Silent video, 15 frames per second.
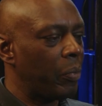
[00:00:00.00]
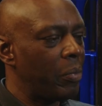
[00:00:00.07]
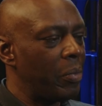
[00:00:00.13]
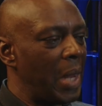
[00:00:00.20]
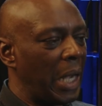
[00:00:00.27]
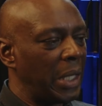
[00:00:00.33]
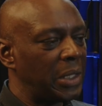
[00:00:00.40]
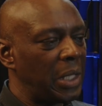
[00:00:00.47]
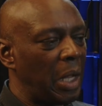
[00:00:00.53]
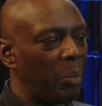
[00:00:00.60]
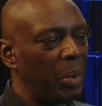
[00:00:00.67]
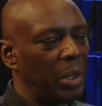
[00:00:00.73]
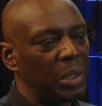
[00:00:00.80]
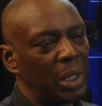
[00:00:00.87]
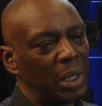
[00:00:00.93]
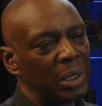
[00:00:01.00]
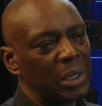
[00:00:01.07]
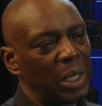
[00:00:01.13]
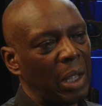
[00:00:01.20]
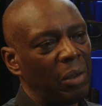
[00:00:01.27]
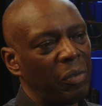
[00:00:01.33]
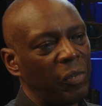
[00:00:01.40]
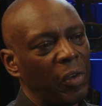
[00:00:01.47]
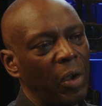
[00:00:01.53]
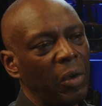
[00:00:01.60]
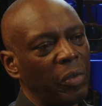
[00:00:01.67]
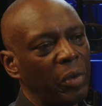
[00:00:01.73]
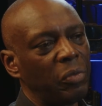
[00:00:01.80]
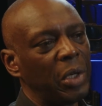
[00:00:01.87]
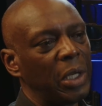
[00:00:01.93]
Next step is, like I say,
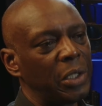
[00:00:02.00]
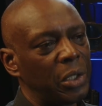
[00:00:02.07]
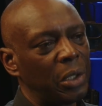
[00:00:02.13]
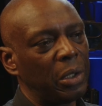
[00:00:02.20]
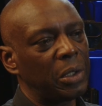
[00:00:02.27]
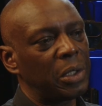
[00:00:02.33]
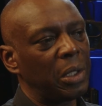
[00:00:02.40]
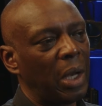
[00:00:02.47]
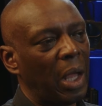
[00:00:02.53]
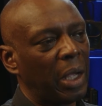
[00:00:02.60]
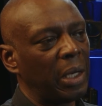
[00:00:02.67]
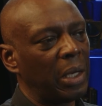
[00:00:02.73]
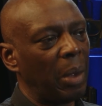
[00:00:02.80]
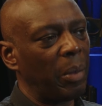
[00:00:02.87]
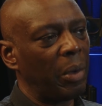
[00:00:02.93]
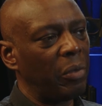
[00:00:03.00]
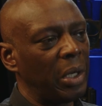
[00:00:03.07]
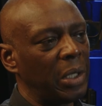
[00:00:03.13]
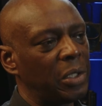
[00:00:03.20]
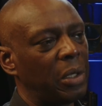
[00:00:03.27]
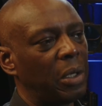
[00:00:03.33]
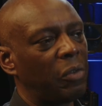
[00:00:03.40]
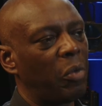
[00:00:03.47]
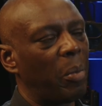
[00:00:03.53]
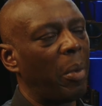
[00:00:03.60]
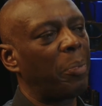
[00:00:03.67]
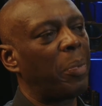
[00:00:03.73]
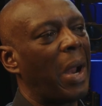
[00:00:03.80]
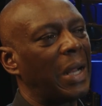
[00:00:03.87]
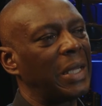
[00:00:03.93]
further research and academic research from a
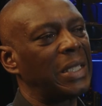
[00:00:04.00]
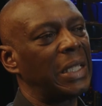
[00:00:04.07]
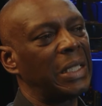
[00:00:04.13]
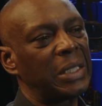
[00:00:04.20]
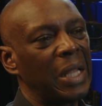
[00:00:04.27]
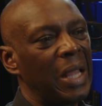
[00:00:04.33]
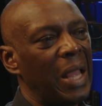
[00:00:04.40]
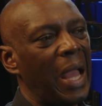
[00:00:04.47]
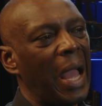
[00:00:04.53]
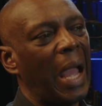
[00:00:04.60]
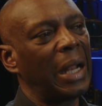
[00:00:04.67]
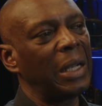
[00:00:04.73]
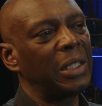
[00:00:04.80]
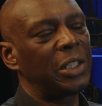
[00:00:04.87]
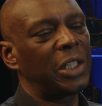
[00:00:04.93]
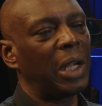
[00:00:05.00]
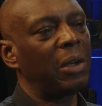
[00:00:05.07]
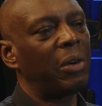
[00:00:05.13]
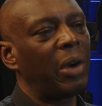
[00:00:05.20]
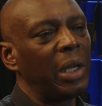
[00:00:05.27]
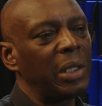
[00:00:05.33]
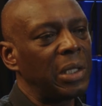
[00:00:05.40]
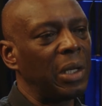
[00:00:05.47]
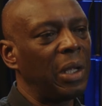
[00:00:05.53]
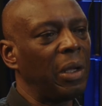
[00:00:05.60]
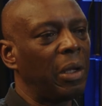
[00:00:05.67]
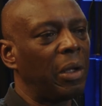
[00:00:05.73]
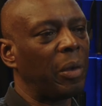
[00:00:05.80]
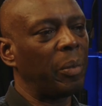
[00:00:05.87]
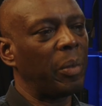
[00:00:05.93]
practice and generating
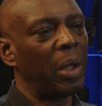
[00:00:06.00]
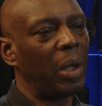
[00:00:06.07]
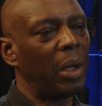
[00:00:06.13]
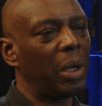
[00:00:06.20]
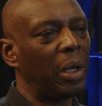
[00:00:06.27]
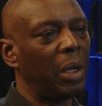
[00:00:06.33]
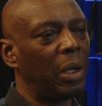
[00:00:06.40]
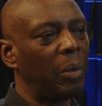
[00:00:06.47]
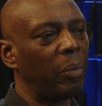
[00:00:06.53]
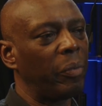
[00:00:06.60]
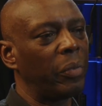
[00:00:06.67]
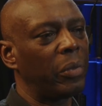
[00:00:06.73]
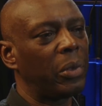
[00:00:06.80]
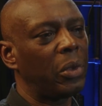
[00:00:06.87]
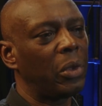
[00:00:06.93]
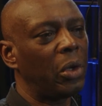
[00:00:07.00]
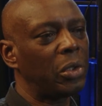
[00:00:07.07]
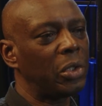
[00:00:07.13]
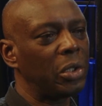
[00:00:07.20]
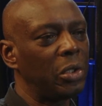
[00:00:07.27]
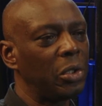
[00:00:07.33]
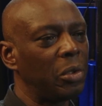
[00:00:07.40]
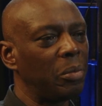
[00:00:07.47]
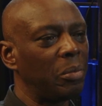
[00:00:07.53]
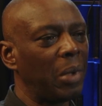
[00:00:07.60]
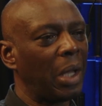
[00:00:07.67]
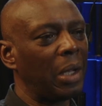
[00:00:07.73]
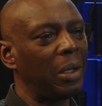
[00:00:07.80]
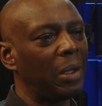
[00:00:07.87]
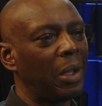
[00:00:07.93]
income. I am not a young
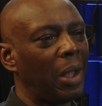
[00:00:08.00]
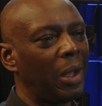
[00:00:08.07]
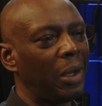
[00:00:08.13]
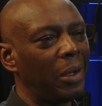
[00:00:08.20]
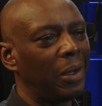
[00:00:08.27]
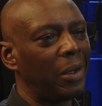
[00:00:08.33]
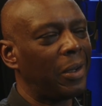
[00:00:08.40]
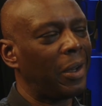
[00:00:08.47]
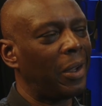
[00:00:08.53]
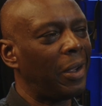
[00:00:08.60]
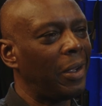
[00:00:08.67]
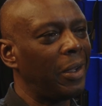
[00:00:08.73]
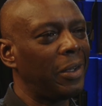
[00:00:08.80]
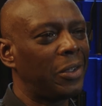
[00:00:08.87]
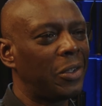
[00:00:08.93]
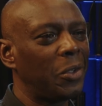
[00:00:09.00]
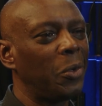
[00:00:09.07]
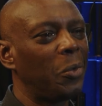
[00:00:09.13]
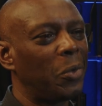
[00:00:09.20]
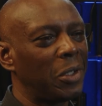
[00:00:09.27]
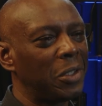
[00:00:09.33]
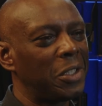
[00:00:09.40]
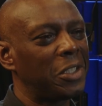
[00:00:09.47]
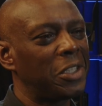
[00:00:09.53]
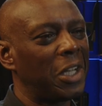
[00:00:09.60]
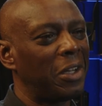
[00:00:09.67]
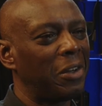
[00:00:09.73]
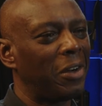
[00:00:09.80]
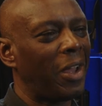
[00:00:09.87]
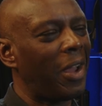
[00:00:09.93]
man, and I do want to
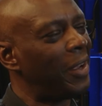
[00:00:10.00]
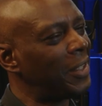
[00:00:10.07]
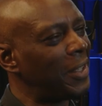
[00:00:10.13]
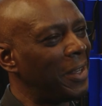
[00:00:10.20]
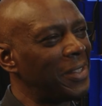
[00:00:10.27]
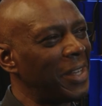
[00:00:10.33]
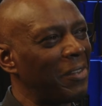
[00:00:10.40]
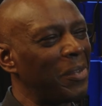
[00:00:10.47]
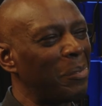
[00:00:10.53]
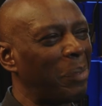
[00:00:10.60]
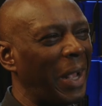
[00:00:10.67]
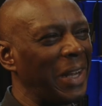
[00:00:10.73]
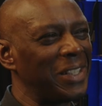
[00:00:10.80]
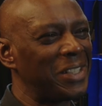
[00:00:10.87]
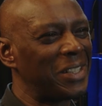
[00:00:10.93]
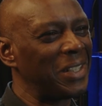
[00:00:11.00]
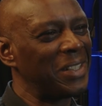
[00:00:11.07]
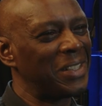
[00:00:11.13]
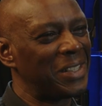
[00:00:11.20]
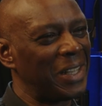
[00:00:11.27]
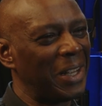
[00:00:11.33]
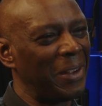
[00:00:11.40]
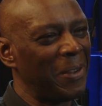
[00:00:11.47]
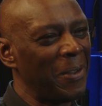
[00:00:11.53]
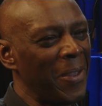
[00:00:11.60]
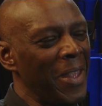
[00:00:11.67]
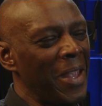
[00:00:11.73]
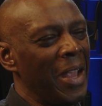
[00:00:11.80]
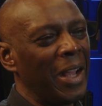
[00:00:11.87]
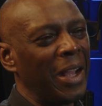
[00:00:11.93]
generate, I don't have a pension, so
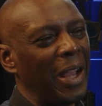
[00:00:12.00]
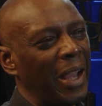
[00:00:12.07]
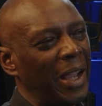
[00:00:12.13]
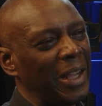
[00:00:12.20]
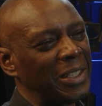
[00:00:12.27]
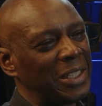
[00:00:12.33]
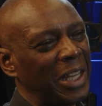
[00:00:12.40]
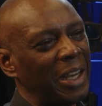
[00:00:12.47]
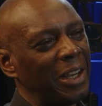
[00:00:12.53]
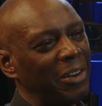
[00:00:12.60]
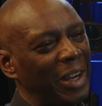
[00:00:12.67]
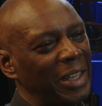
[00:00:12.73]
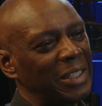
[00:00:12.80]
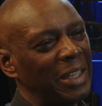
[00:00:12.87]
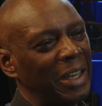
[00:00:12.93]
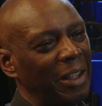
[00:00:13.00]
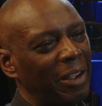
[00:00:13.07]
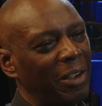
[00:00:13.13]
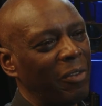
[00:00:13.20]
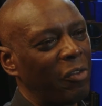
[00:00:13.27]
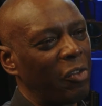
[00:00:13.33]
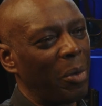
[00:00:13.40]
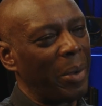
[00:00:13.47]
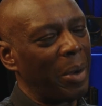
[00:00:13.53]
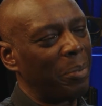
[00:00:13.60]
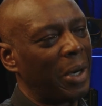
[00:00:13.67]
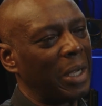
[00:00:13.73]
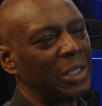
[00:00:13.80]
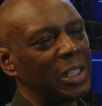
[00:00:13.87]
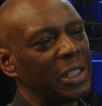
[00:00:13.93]
generating income from a
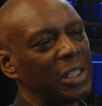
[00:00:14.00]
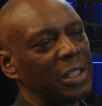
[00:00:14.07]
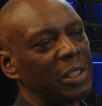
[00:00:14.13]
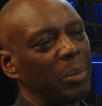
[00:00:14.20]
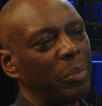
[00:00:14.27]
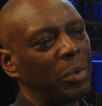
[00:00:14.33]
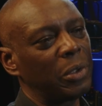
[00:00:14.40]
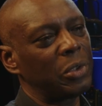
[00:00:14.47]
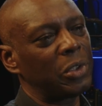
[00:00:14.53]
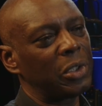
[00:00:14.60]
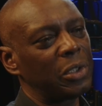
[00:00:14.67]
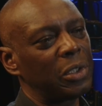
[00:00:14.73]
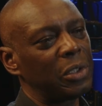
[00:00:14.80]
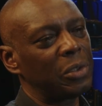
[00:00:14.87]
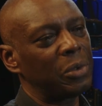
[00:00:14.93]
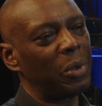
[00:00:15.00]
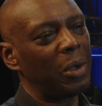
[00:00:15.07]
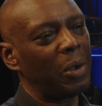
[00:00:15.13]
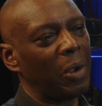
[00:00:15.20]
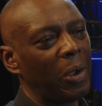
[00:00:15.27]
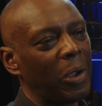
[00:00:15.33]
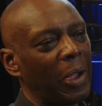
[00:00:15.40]
practice is important as well.